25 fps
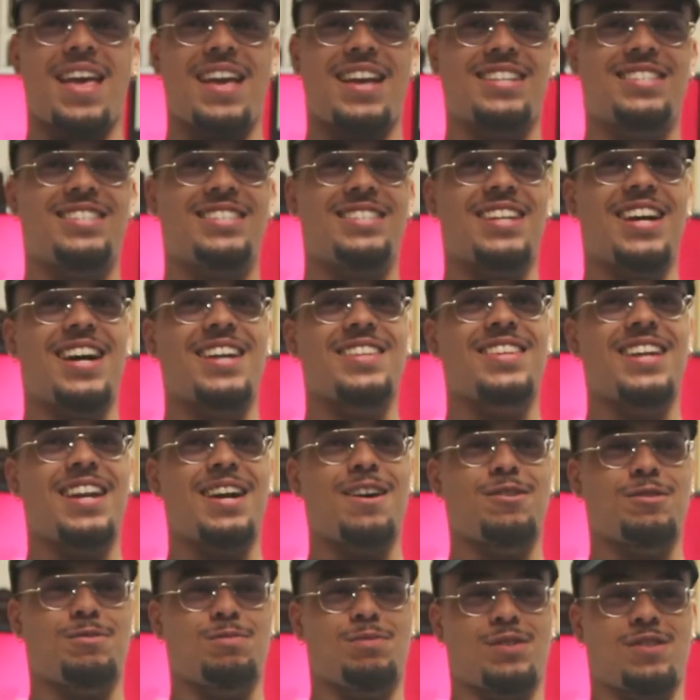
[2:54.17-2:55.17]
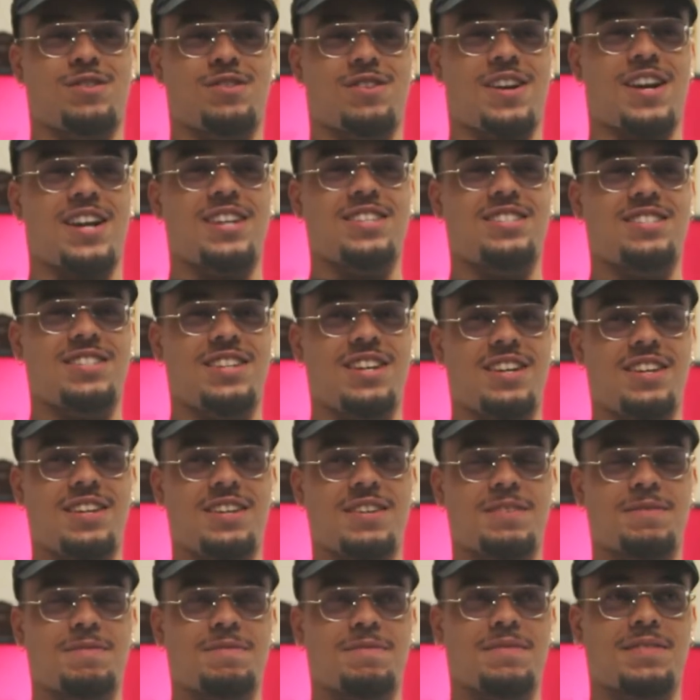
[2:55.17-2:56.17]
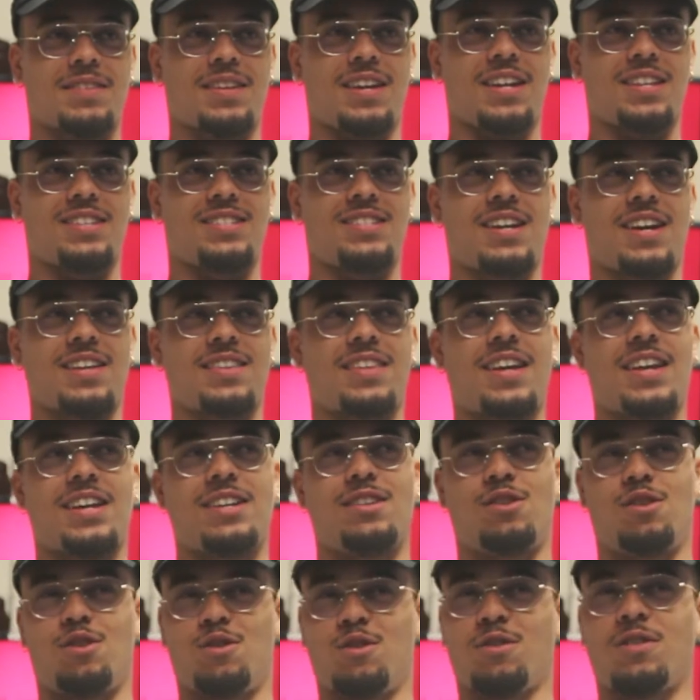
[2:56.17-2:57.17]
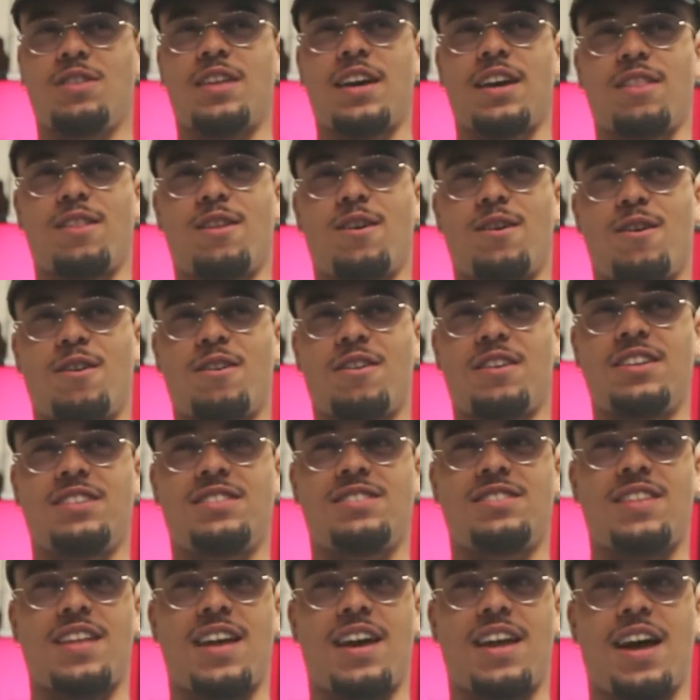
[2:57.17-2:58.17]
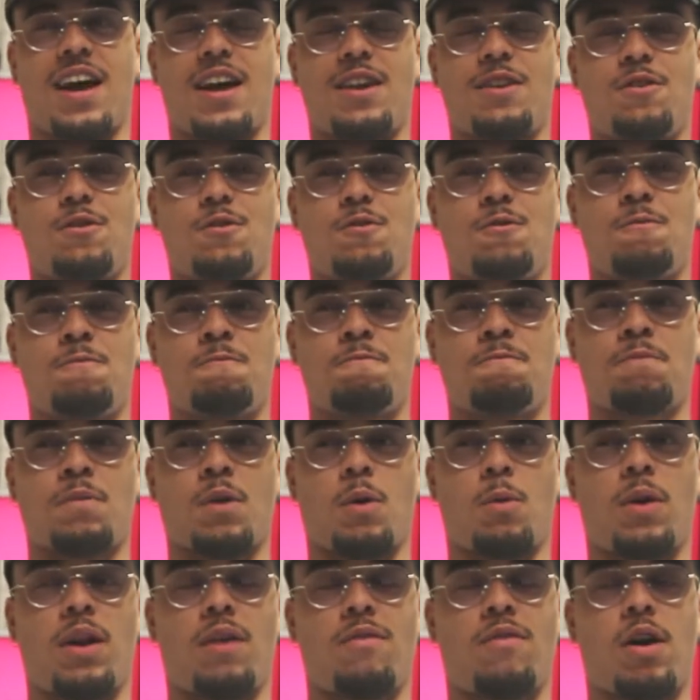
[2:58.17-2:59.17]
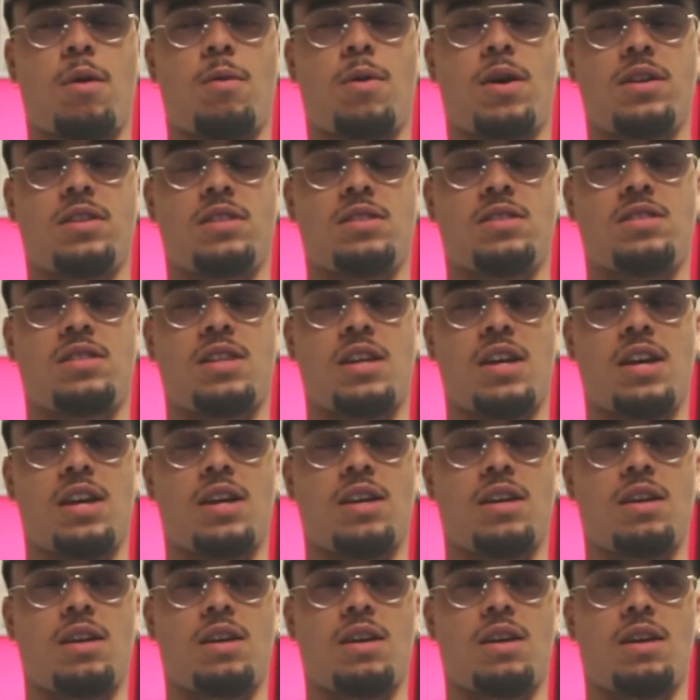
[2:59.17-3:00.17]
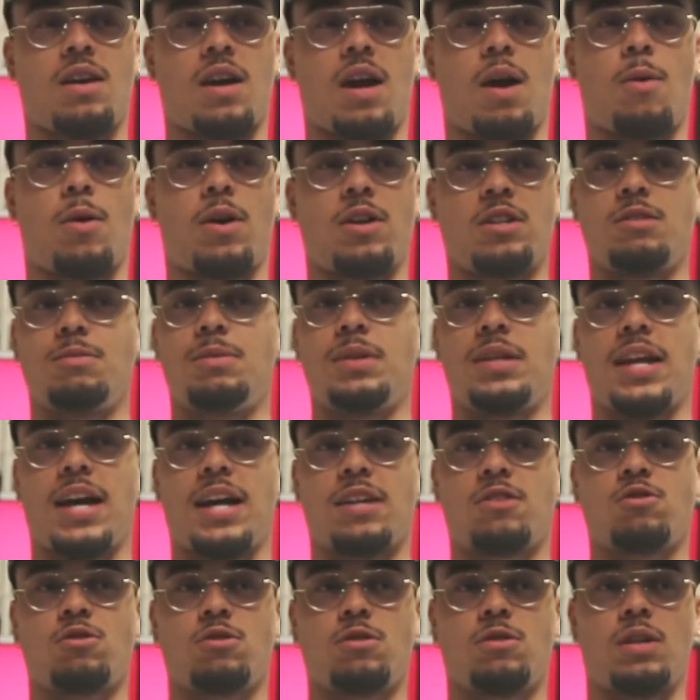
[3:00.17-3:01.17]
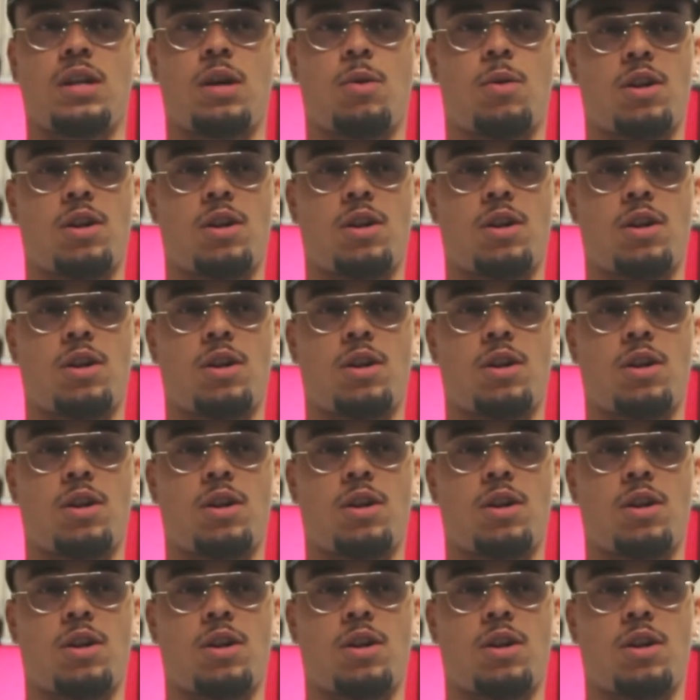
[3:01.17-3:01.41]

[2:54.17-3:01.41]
It's not that I was procrastinating, and it's not that it took that long. It's that I knew whatever I wanted to say, I wanted to be natural, and I